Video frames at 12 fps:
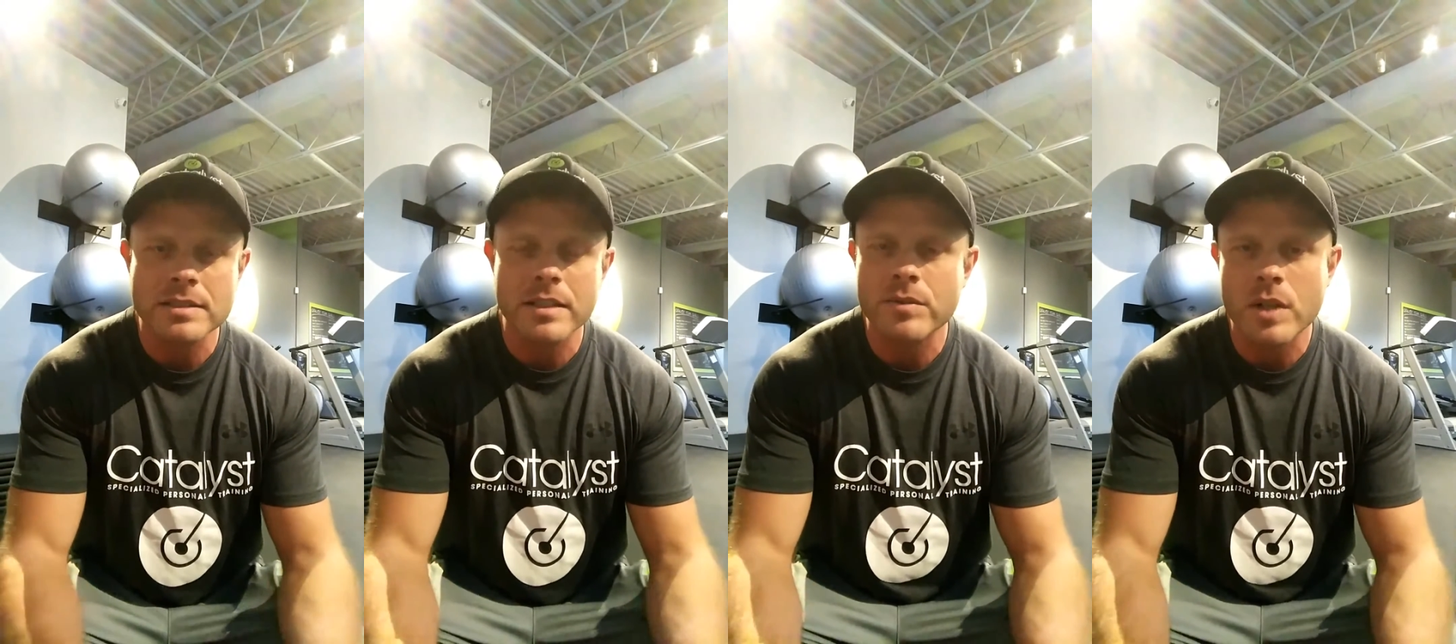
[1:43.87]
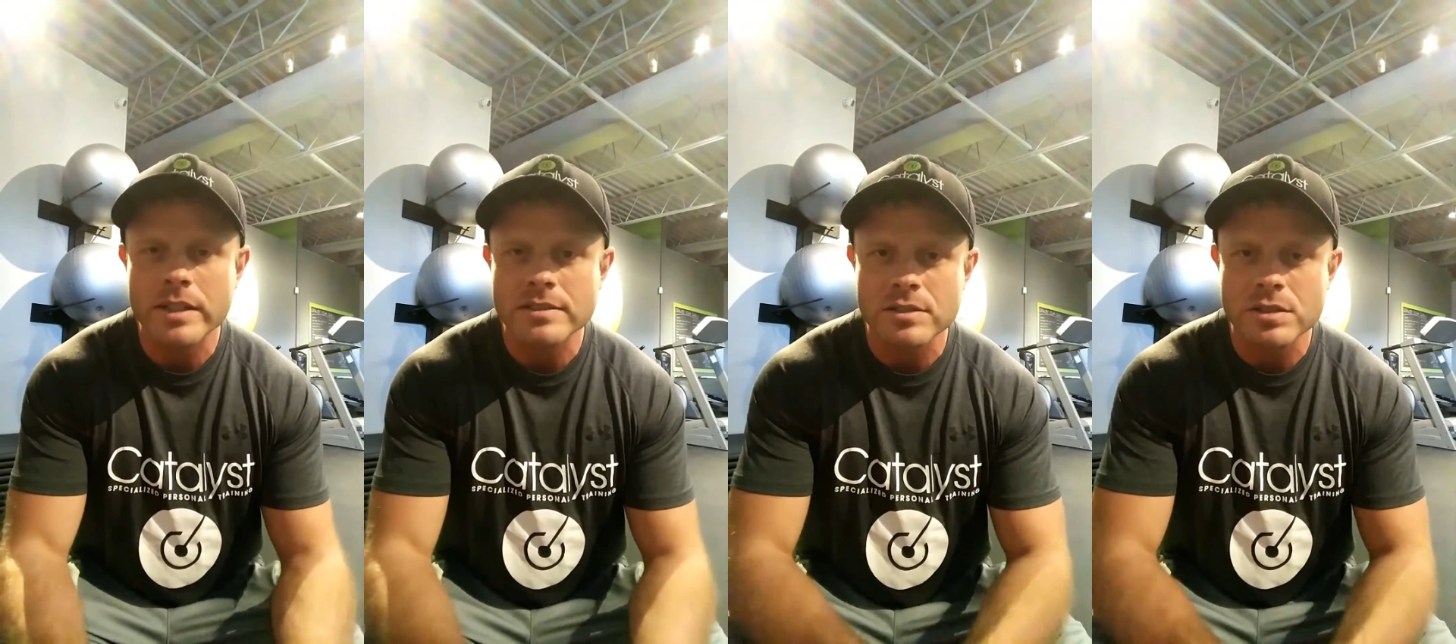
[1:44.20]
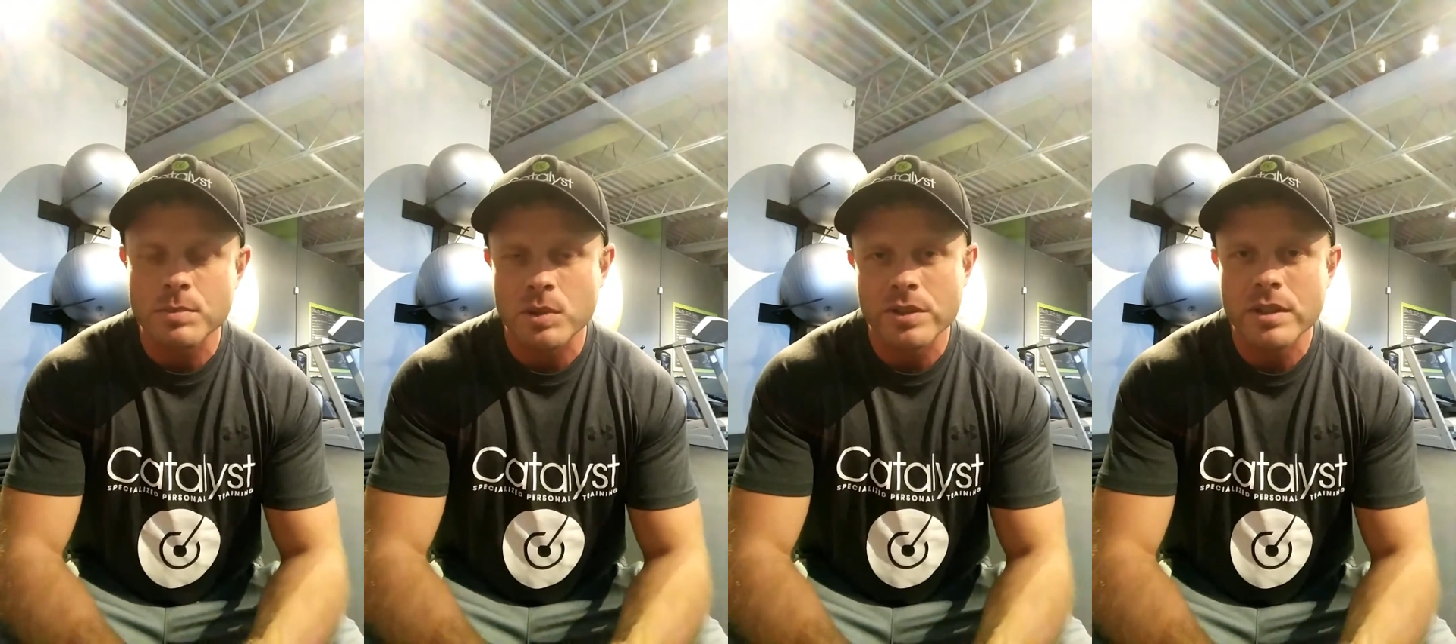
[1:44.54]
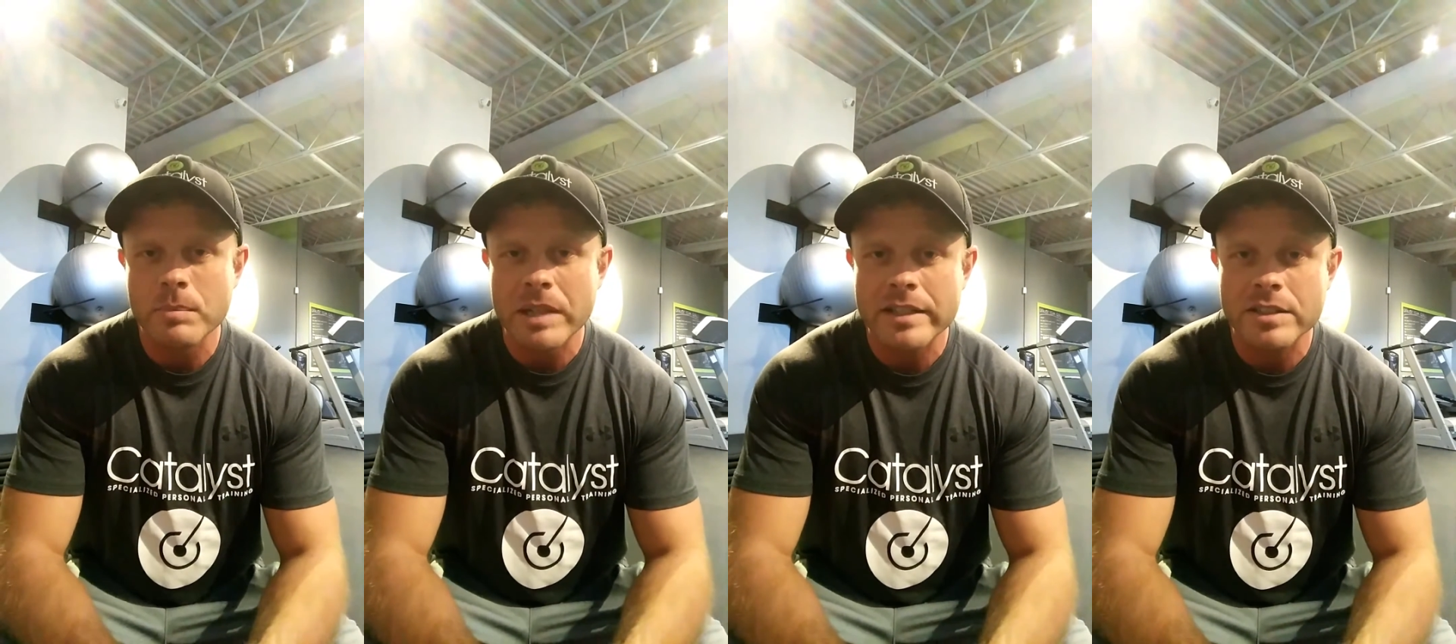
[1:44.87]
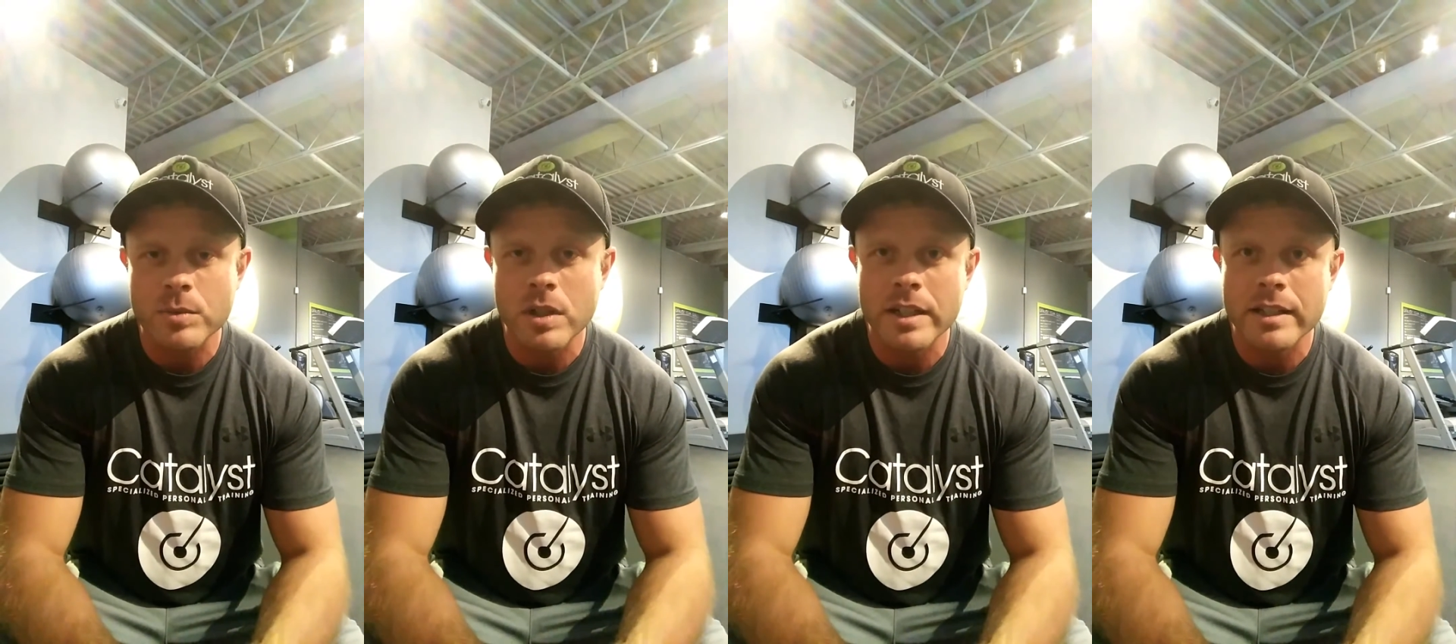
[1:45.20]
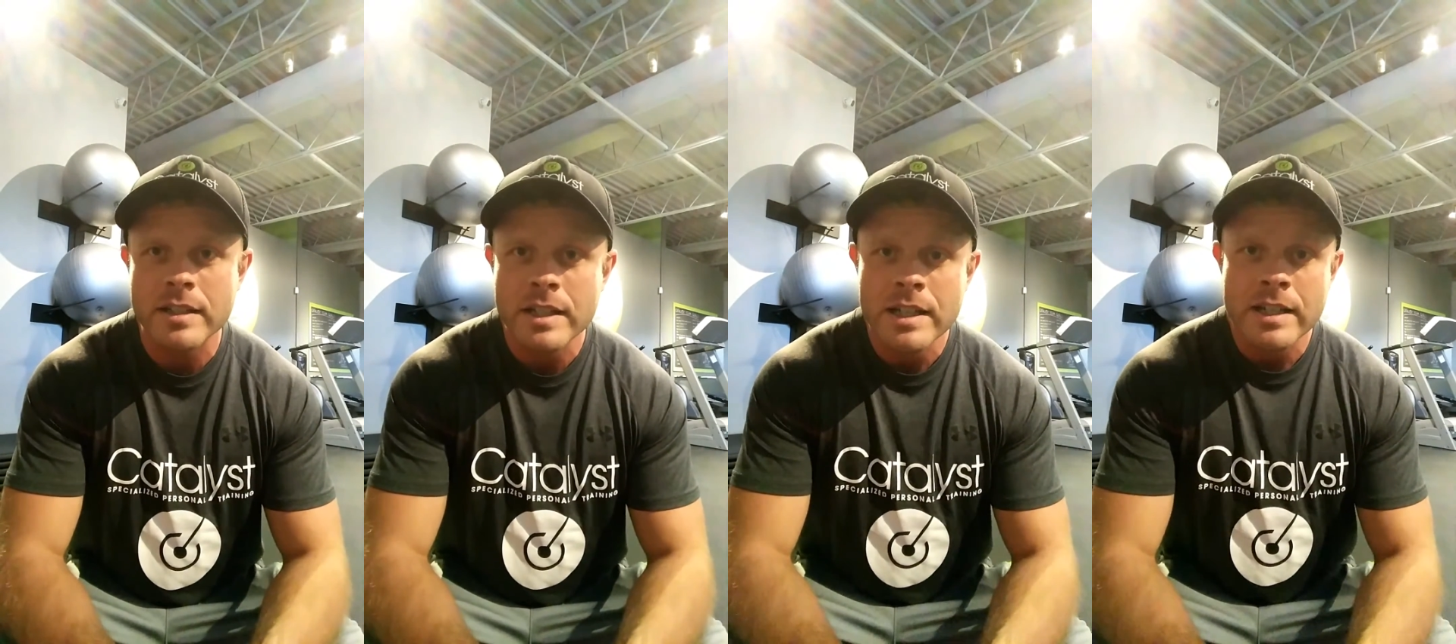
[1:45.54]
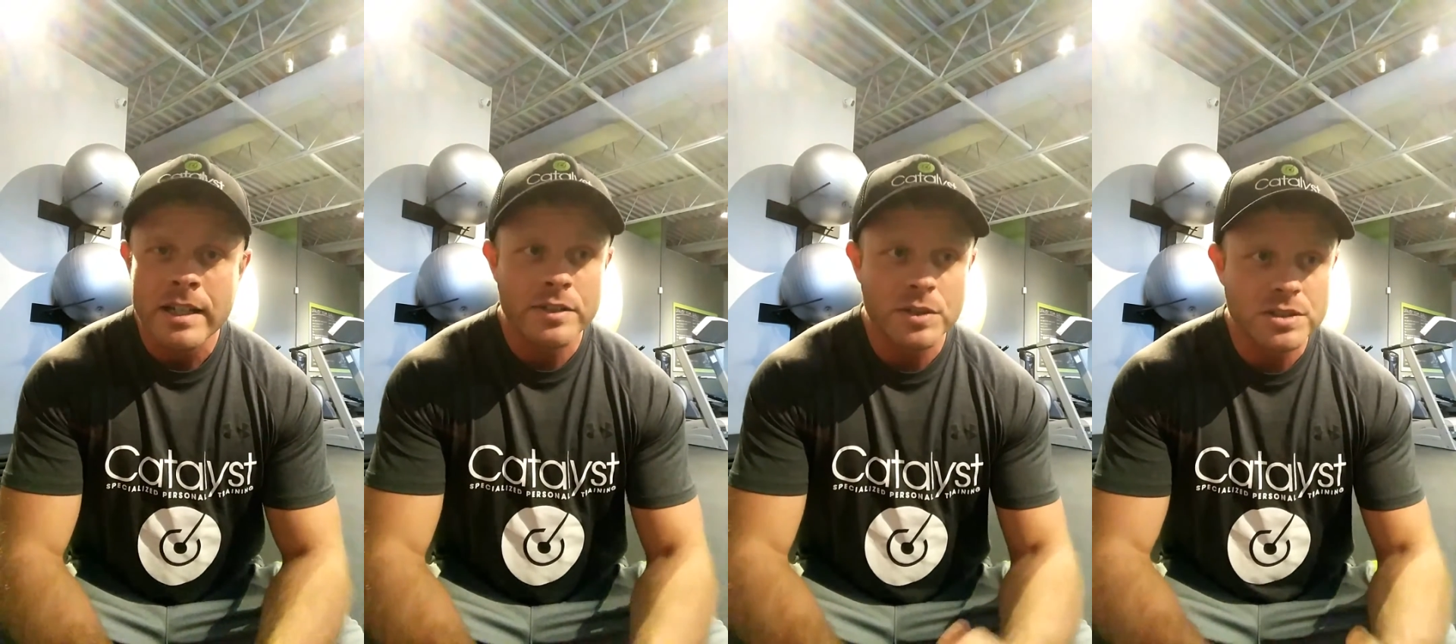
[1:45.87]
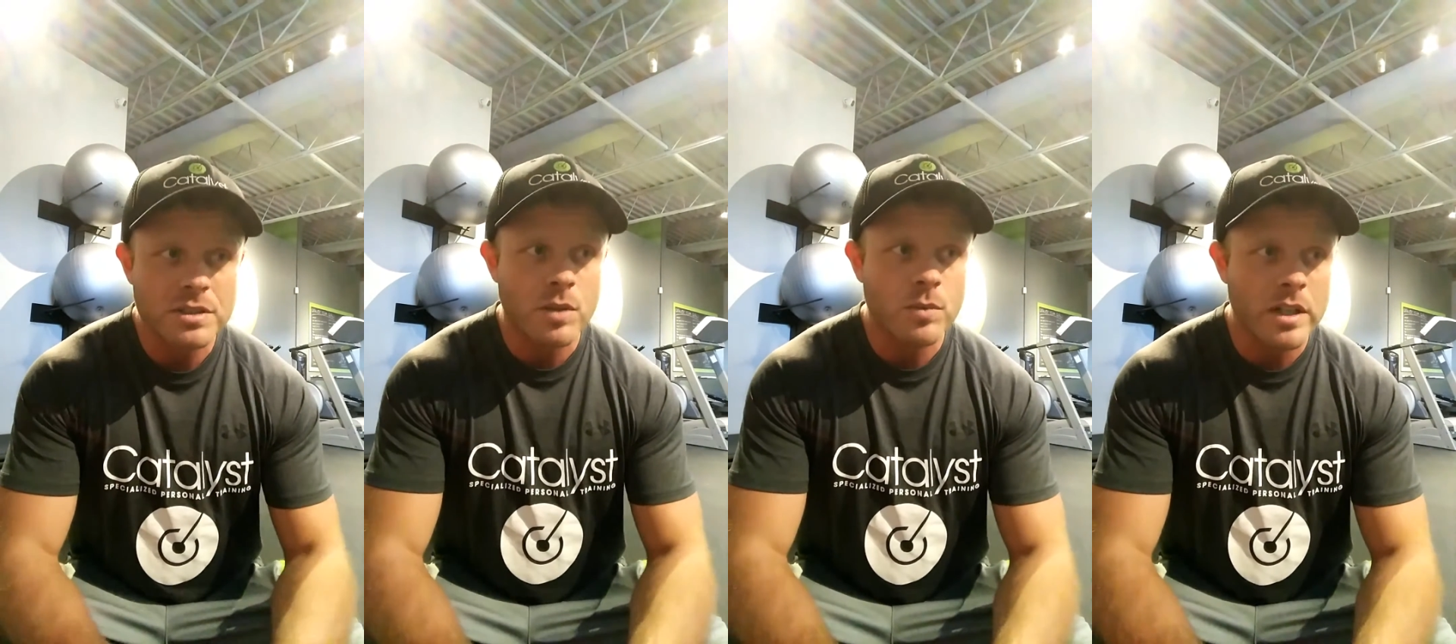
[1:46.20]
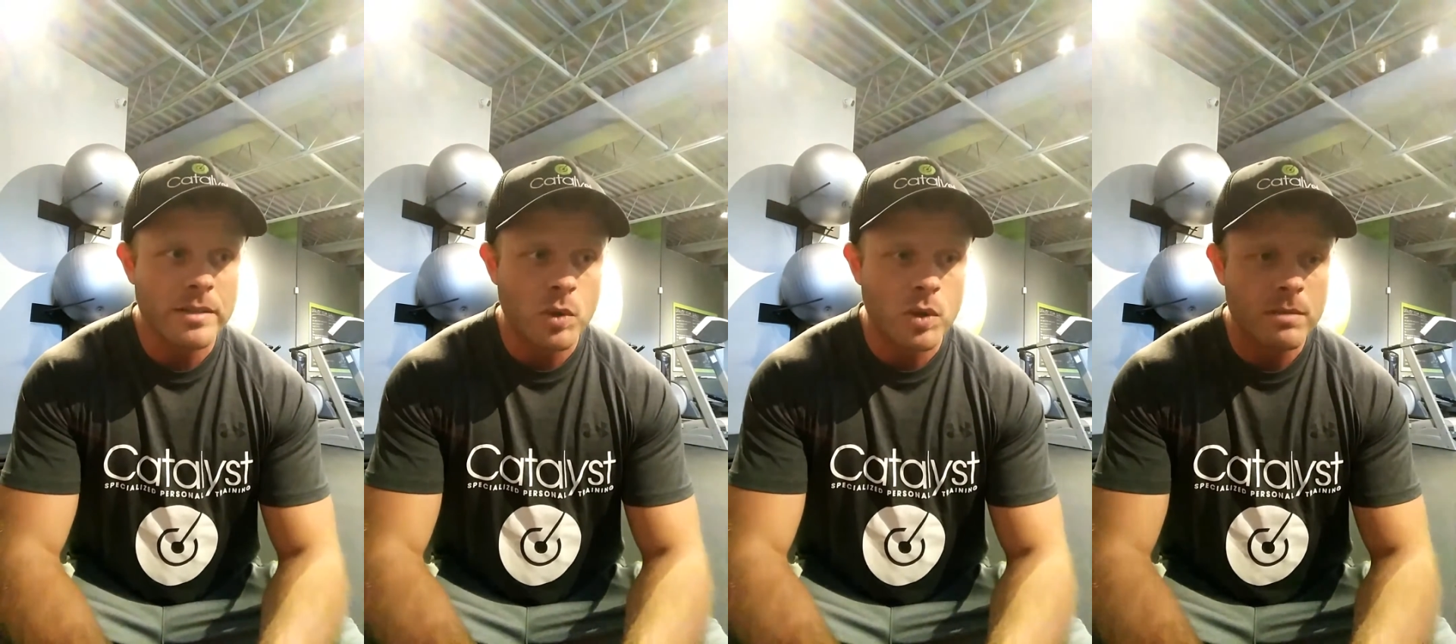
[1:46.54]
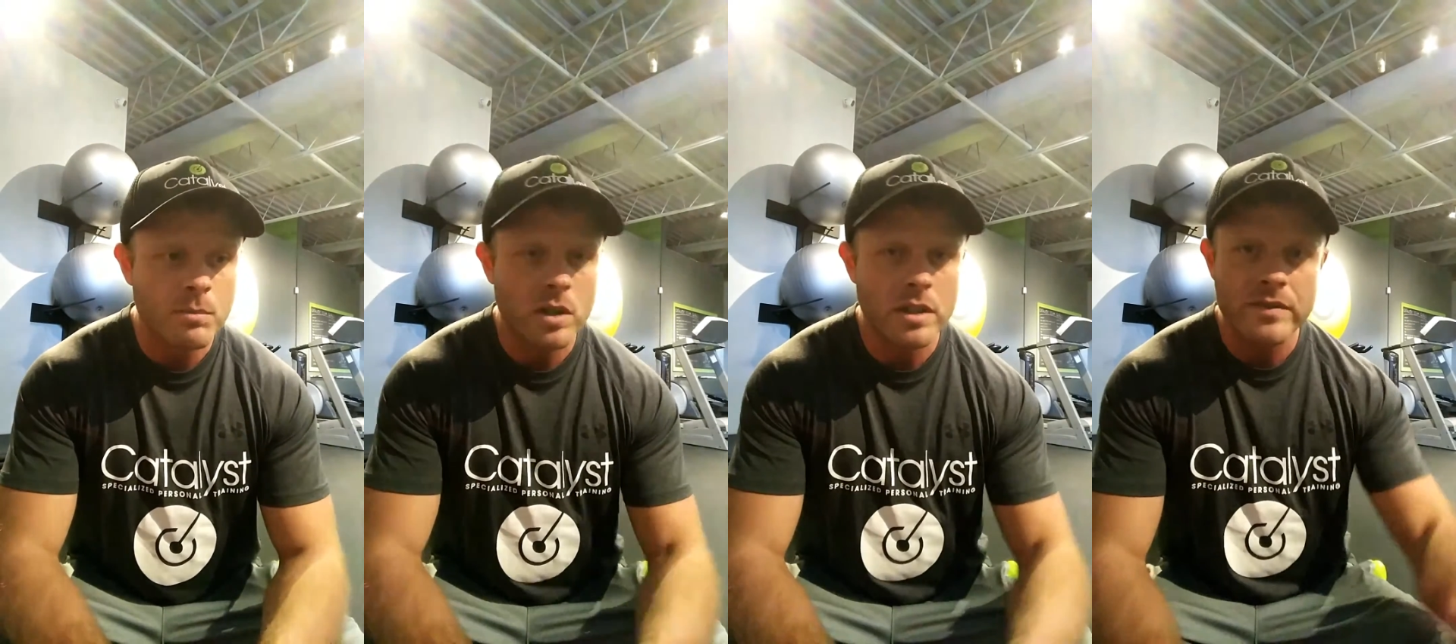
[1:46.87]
Say if running's their sport, they'll get back to running and they'll start running more and more.